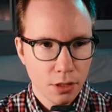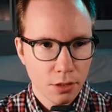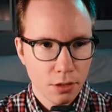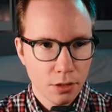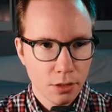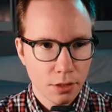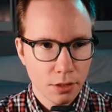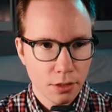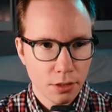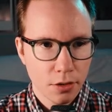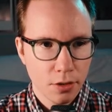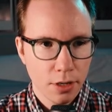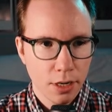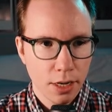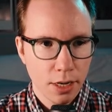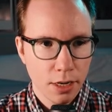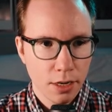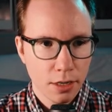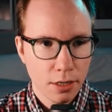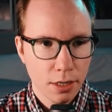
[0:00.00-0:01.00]
So let's go
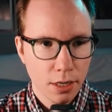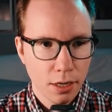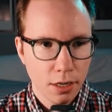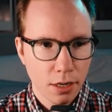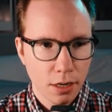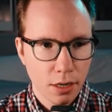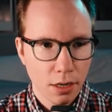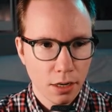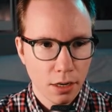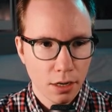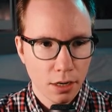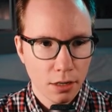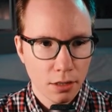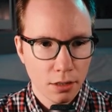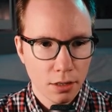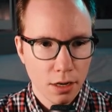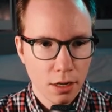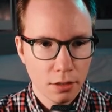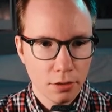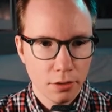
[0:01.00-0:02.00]
ahead and
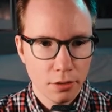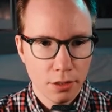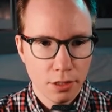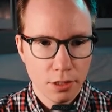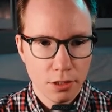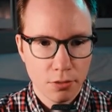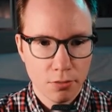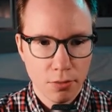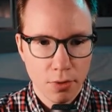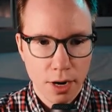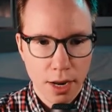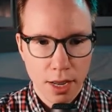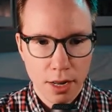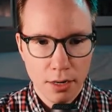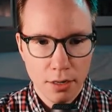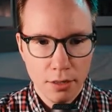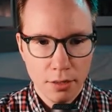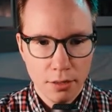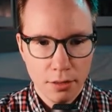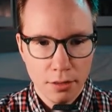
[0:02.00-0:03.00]
color these
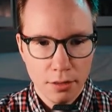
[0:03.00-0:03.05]
red.